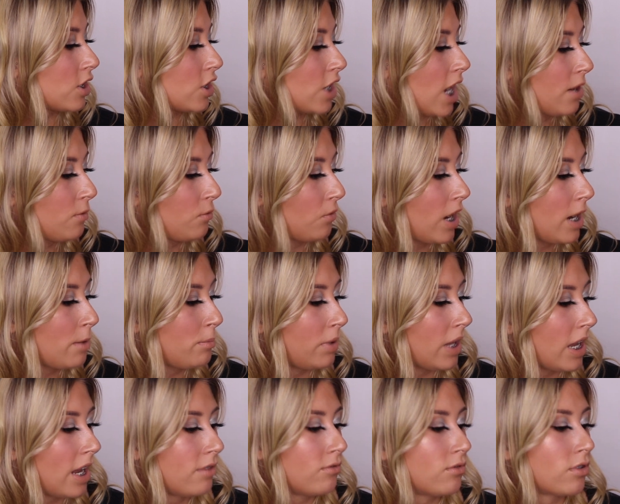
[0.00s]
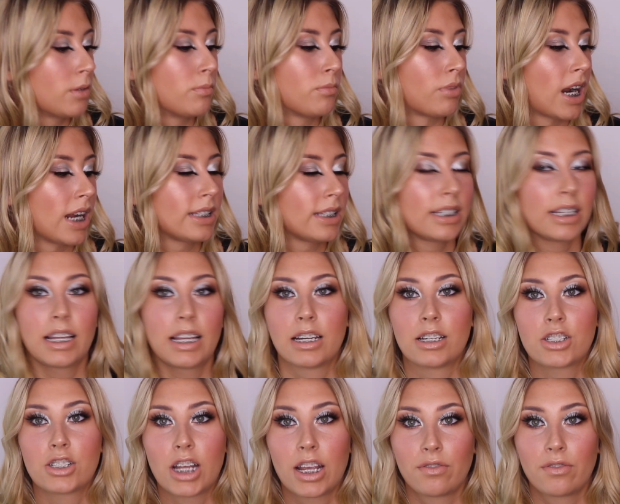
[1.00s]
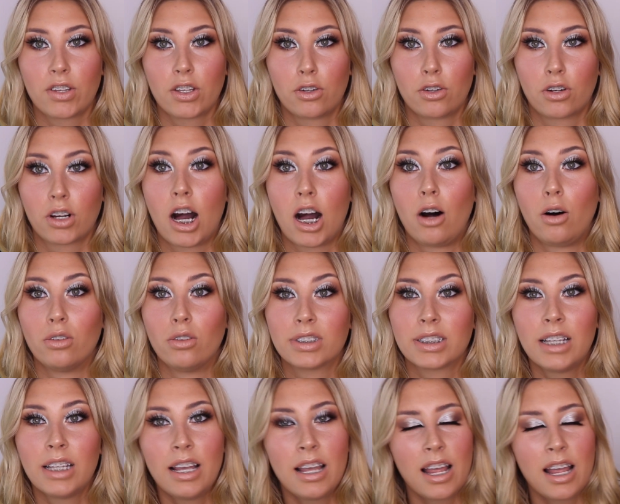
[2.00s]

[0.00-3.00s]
Shame-Free Plan for Embracing and Achieving Your Goals.